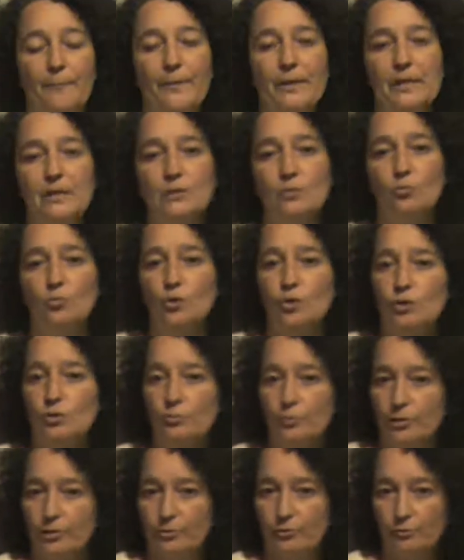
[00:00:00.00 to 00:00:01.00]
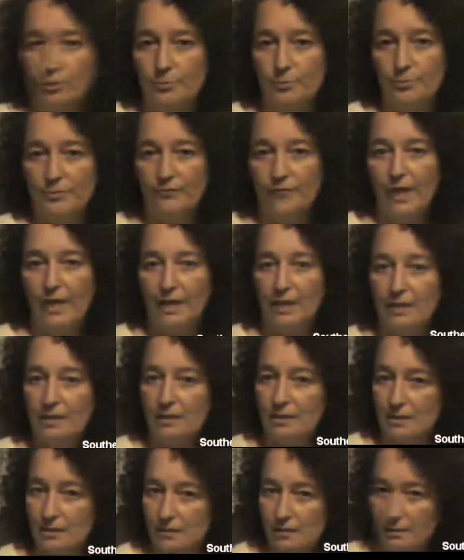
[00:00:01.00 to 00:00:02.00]
He's worked with groups
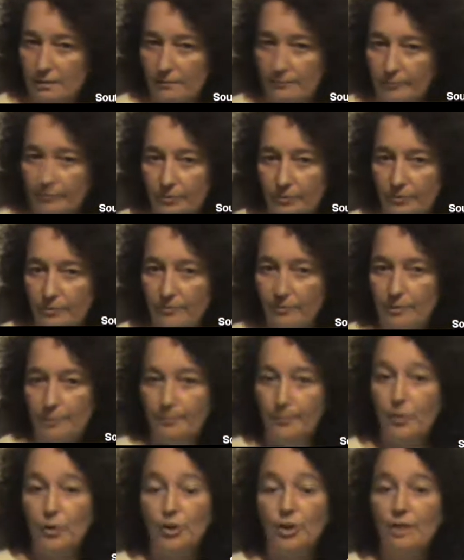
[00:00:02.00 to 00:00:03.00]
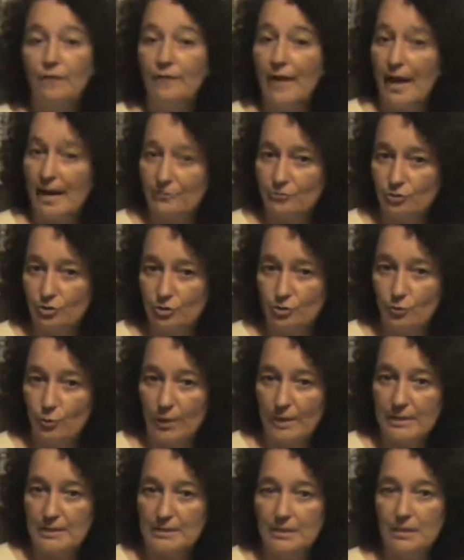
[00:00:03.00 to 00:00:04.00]
fighting the burning of hazardous
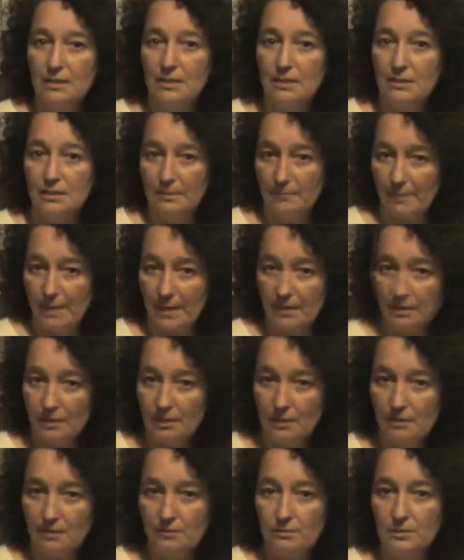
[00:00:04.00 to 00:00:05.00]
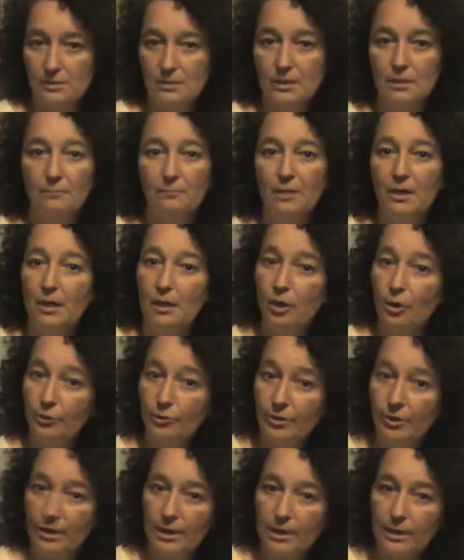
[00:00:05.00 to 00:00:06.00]
waste in the cement kilns in
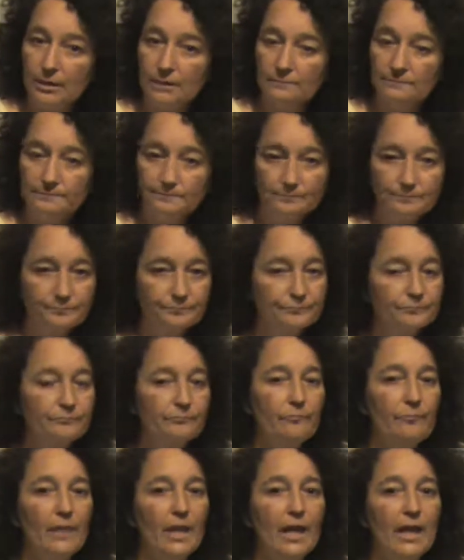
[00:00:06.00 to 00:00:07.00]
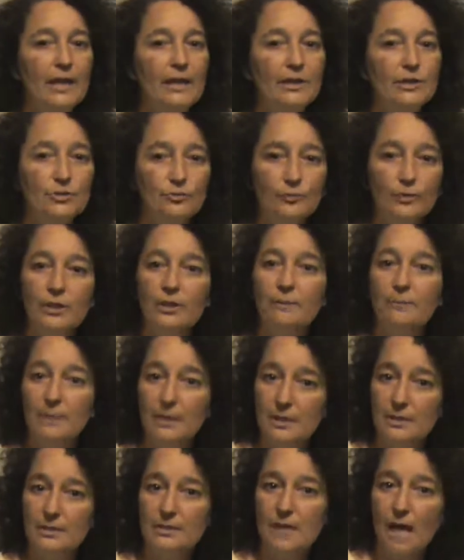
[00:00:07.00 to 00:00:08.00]
Midlothian, and he's really
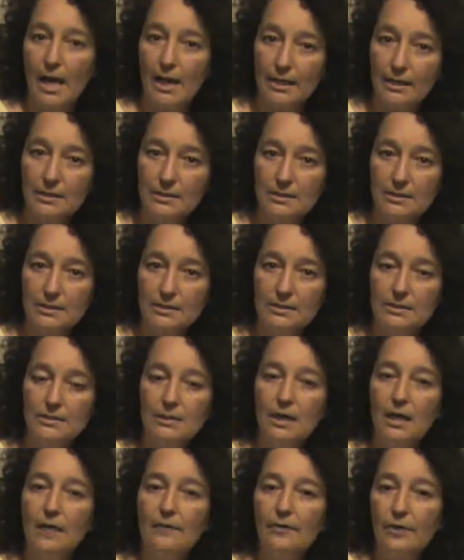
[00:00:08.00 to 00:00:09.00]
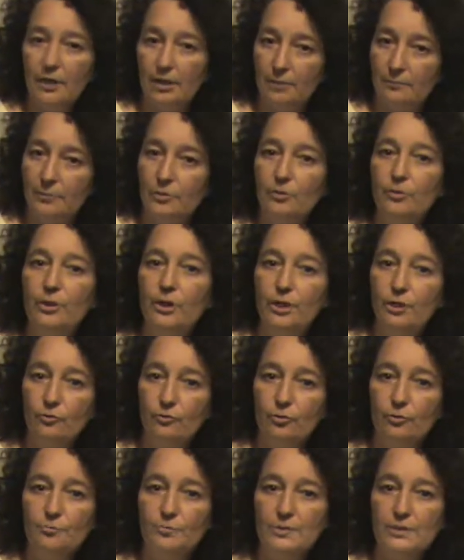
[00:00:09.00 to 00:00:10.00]
been a scientist that community
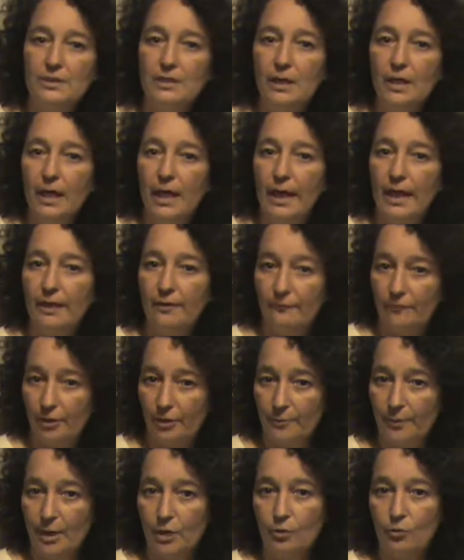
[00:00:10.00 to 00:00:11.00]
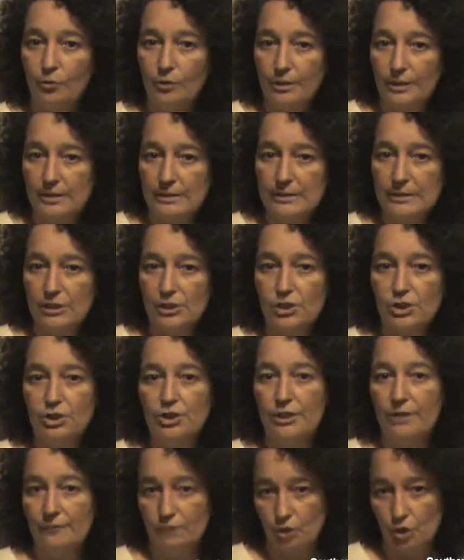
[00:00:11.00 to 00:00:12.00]
groups and environmental
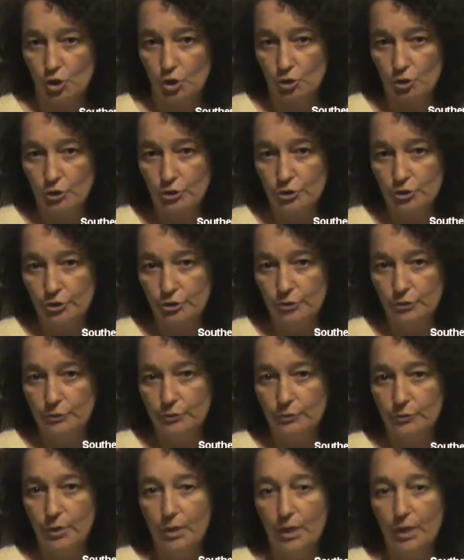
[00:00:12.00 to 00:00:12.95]
organizations have turned to